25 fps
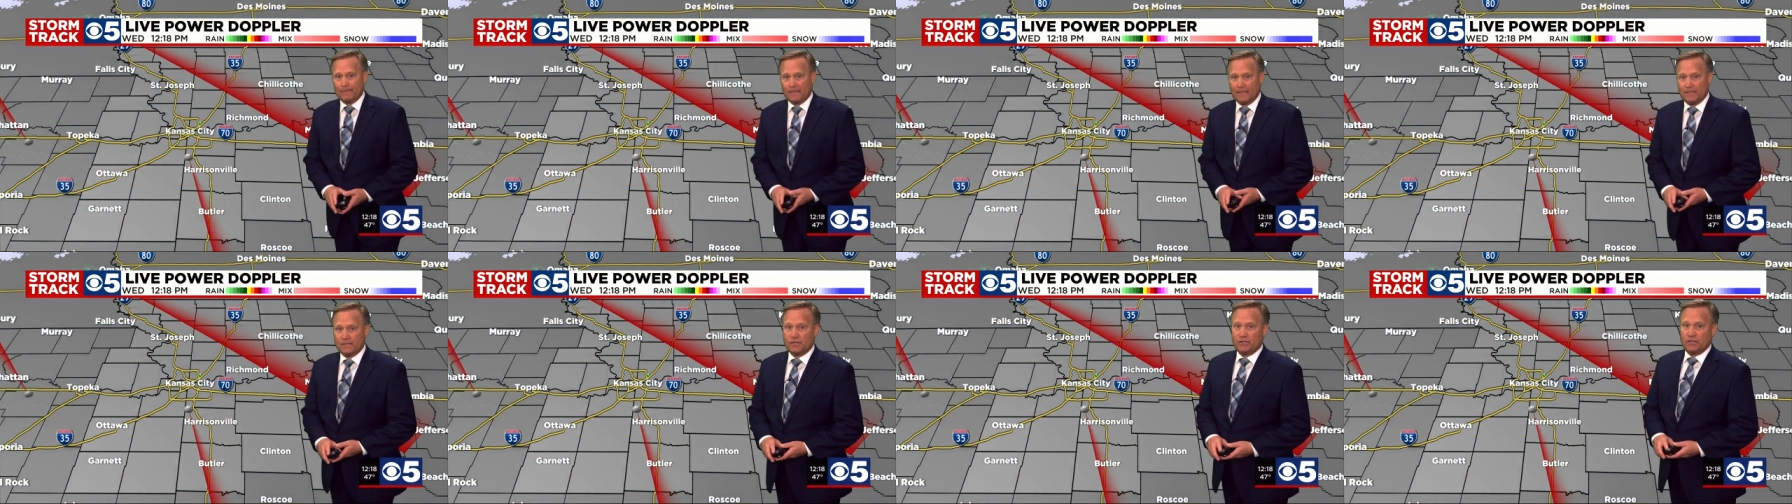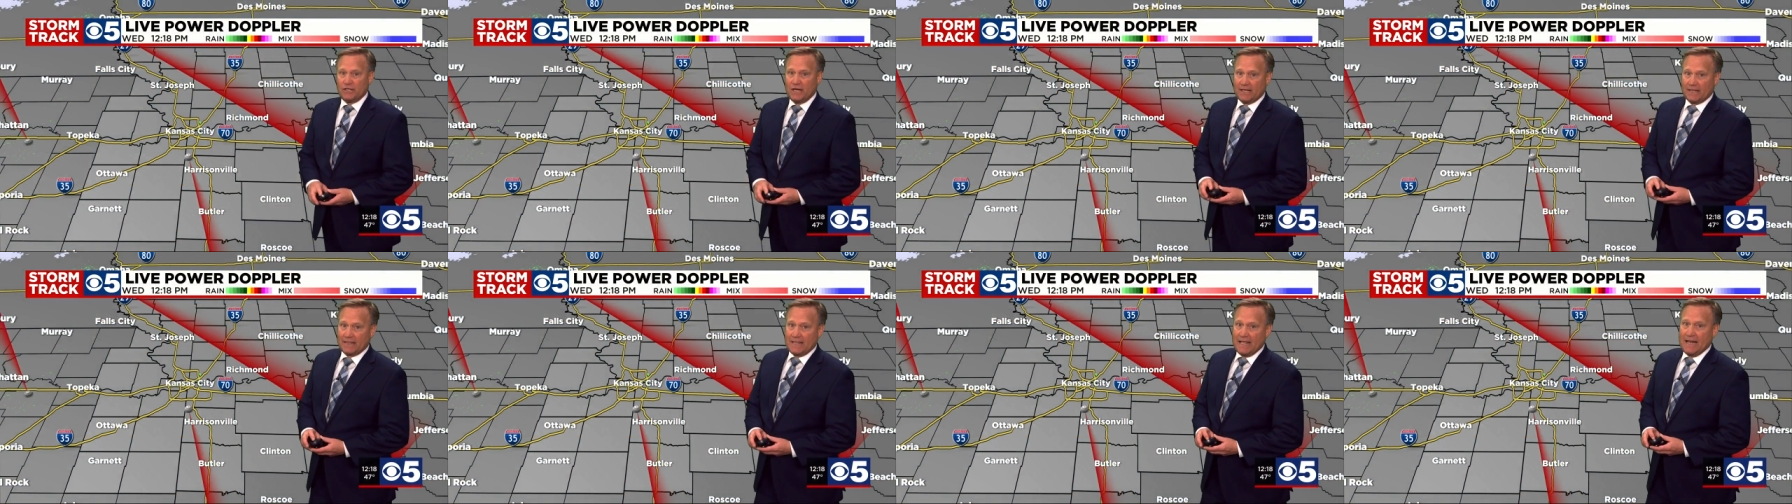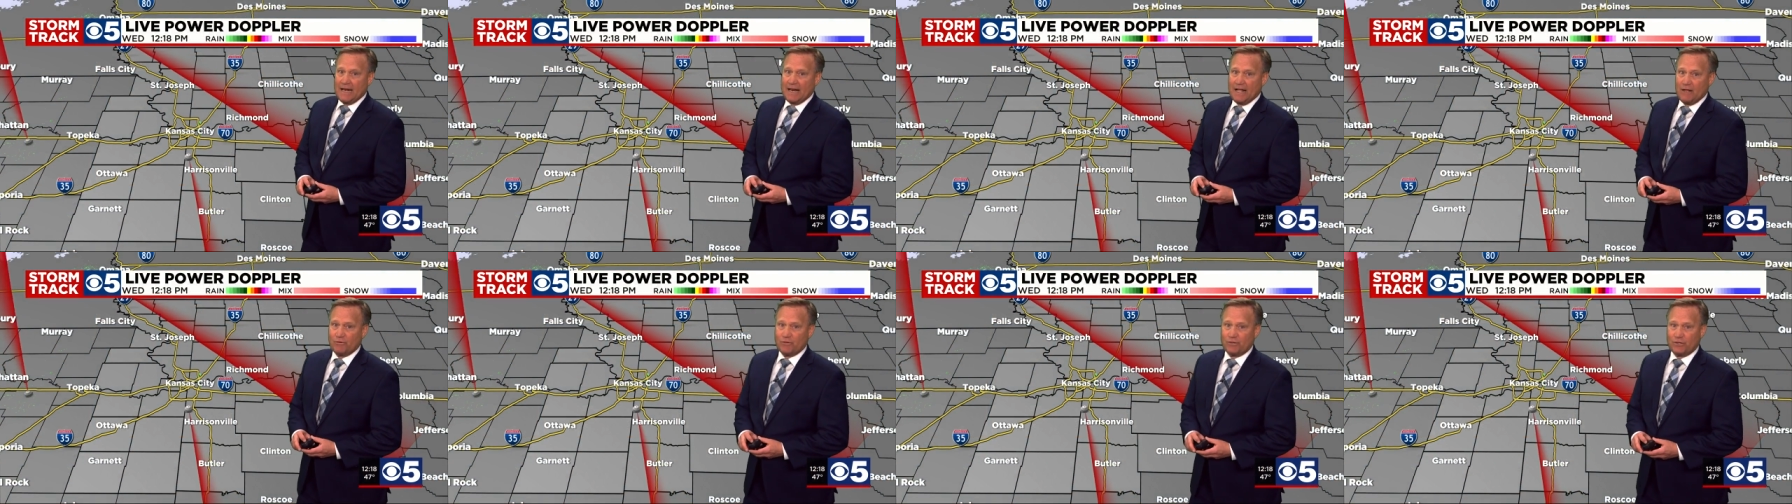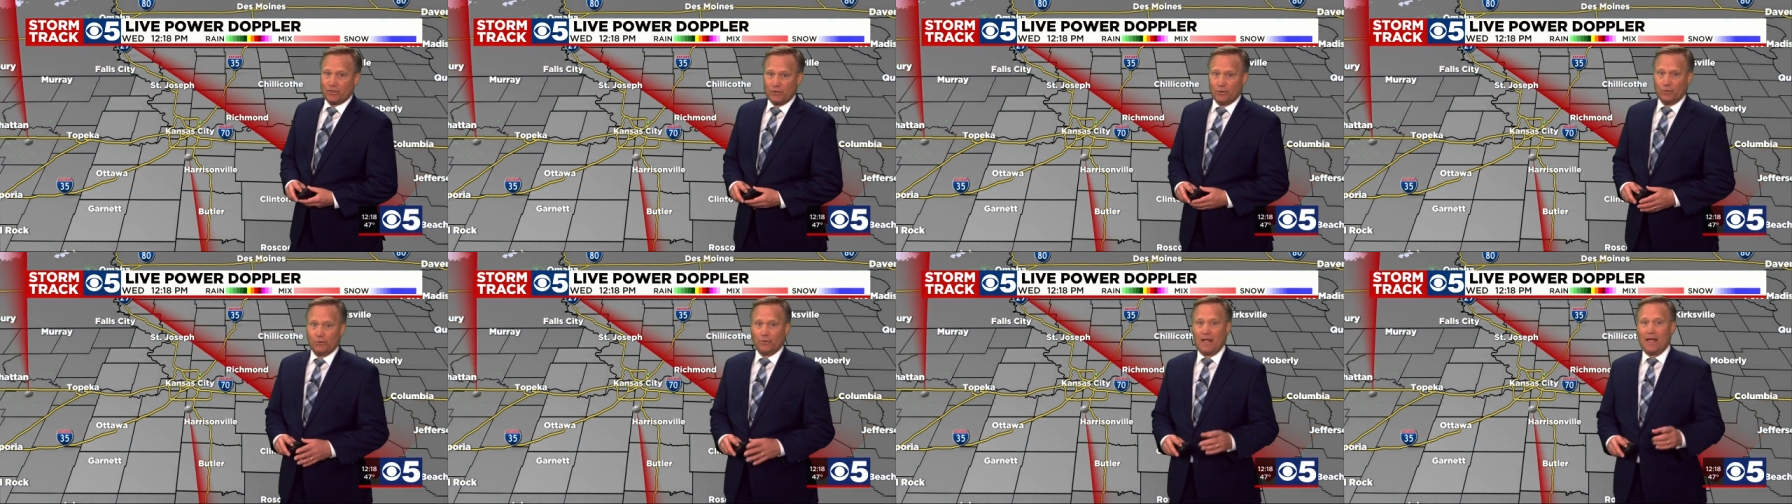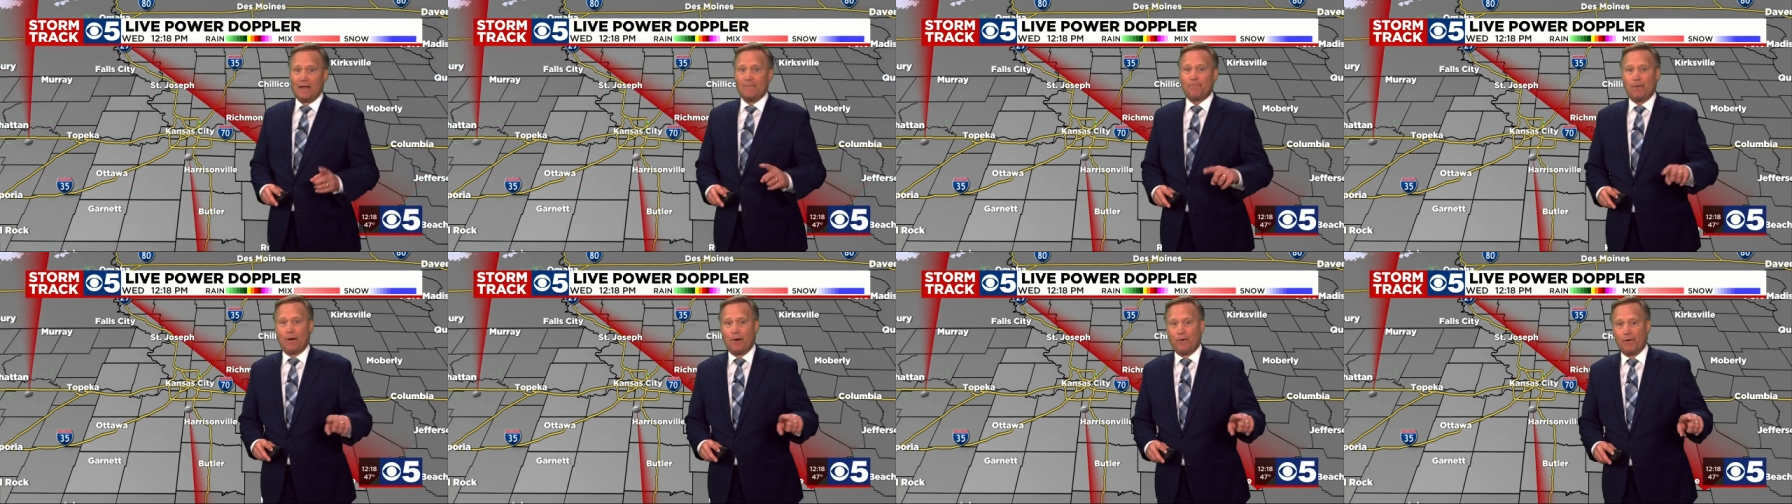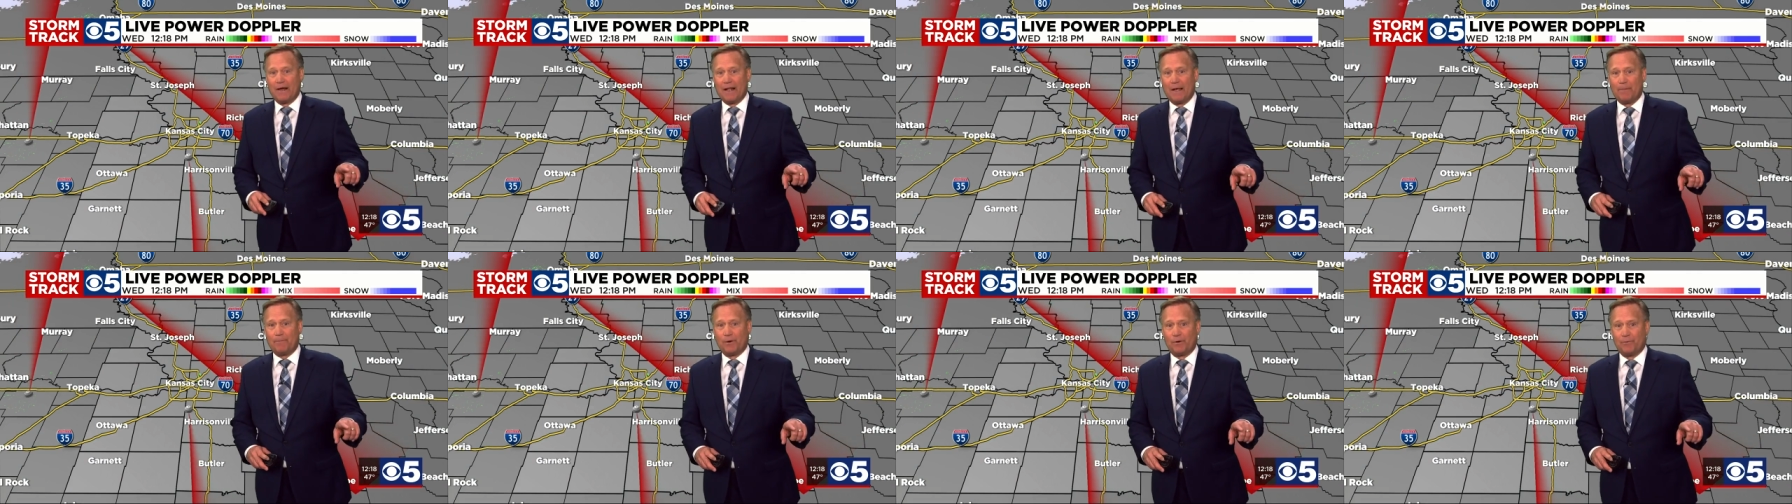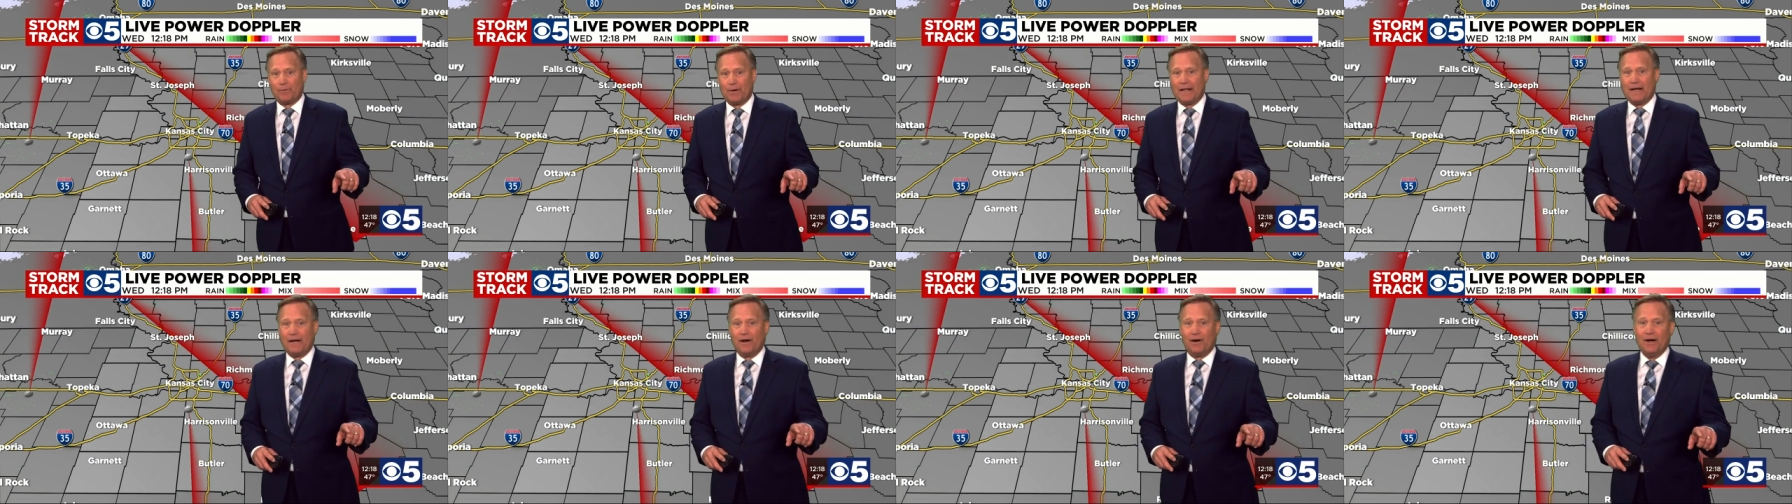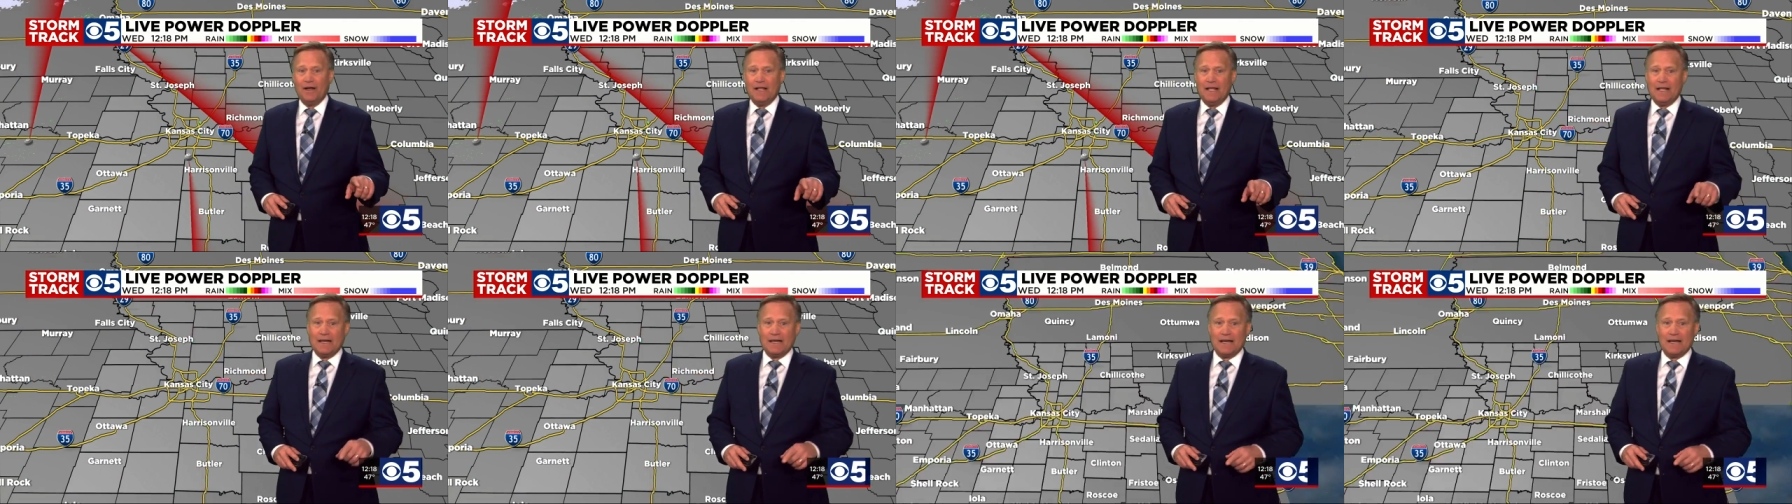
Let's check that out too. Live power Doppler radar